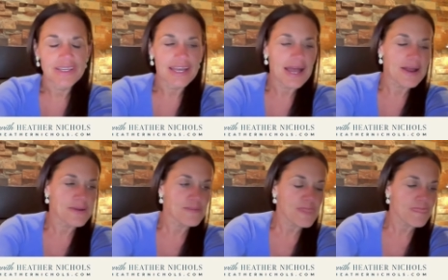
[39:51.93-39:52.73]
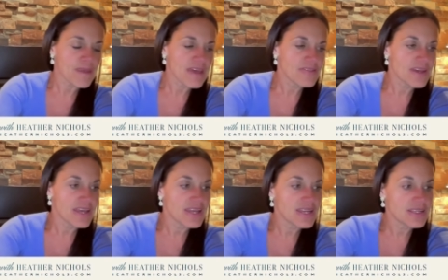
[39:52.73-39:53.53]
um, and
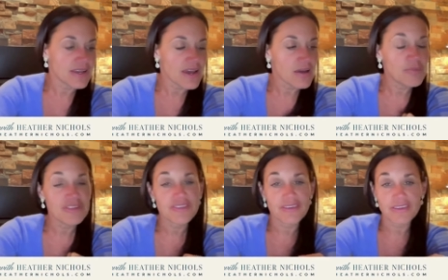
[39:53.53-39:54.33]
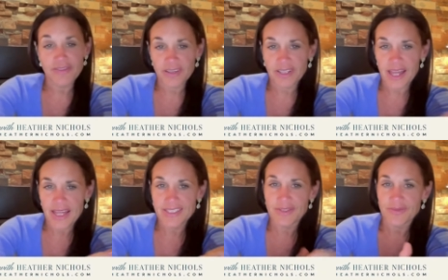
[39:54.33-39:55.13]
then uh, business on different
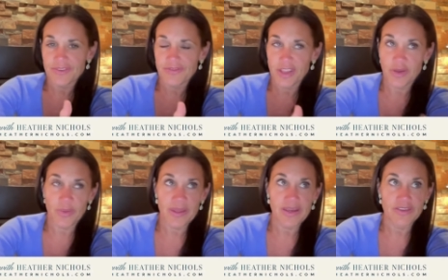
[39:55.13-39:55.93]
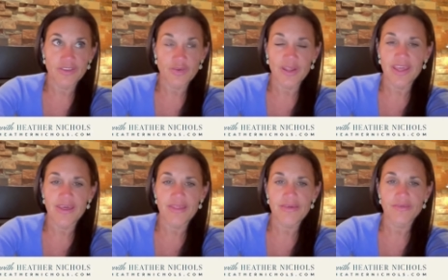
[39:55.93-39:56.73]
class the following week on the
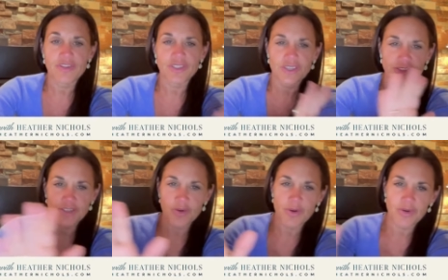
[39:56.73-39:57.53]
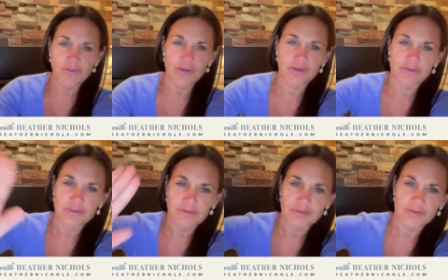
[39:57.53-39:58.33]
twentieth, which is also over.
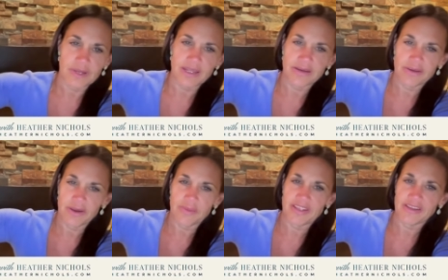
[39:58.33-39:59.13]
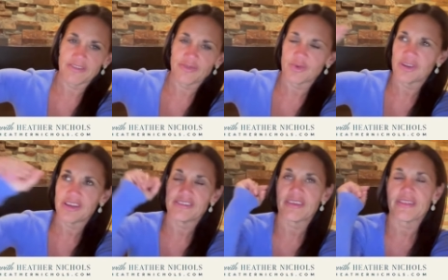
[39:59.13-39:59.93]
I don't know how many days, four
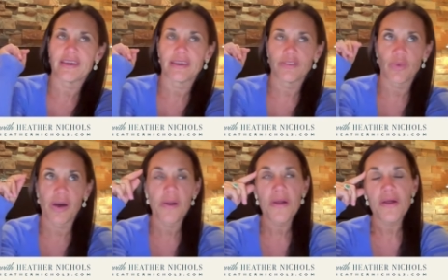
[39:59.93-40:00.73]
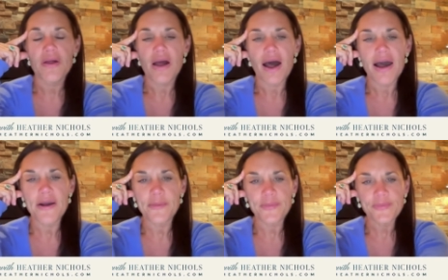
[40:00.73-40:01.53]
days, I think, as well.
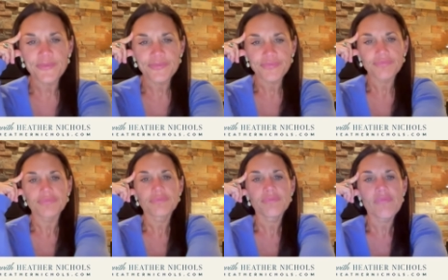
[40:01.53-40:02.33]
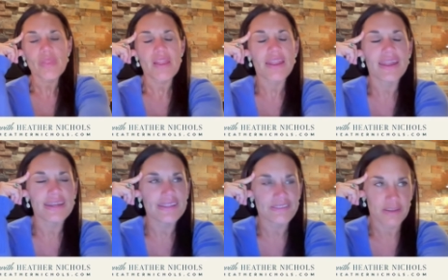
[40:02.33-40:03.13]
Um,
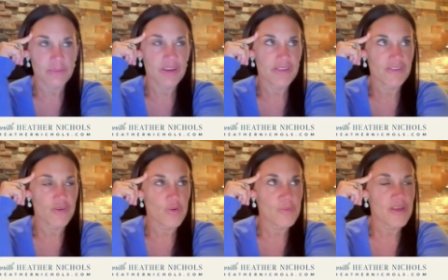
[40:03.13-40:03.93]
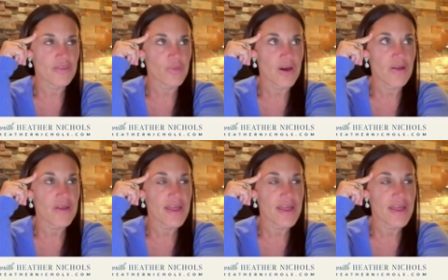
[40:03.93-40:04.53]
and it's going to be on Zoom as well.